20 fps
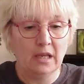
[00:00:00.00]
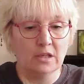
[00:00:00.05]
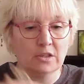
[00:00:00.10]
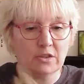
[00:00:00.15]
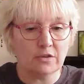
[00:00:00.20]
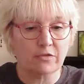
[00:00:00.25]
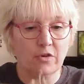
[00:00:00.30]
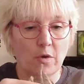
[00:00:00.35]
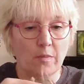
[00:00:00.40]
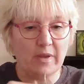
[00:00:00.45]

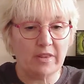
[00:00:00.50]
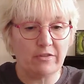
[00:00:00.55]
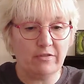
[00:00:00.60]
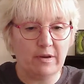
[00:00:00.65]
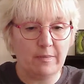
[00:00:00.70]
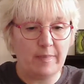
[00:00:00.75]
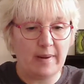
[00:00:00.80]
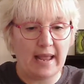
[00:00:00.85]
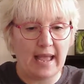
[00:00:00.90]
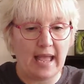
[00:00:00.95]
So I've got my
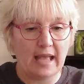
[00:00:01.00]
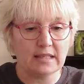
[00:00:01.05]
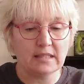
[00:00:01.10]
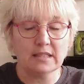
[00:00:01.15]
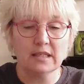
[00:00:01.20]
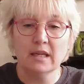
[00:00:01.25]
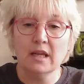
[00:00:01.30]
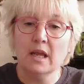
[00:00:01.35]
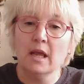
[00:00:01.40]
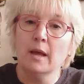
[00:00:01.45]
3
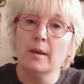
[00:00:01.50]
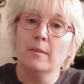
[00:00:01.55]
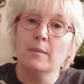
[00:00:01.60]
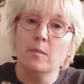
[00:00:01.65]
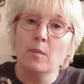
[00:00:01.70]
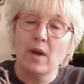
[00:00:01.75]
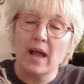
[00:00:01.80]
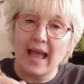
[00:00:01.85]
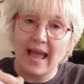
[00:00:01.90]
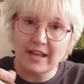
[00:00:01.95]
plaits.
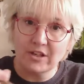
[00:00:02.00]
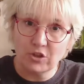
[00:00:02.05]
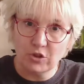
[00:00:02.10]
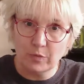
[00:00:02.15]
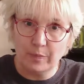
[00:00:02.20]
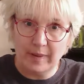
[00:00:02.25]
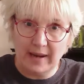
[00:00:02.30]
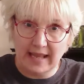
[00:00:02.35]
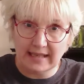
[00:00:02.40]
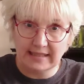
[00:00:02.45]
As
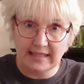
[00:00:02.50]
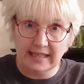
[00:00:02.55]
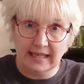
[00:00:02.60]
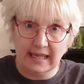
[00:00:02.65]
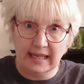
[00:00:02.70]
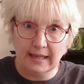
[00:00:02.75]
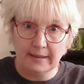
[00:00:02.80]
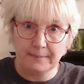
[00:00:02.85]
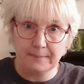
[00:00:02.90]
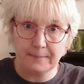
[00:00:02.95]
you're plaiting it,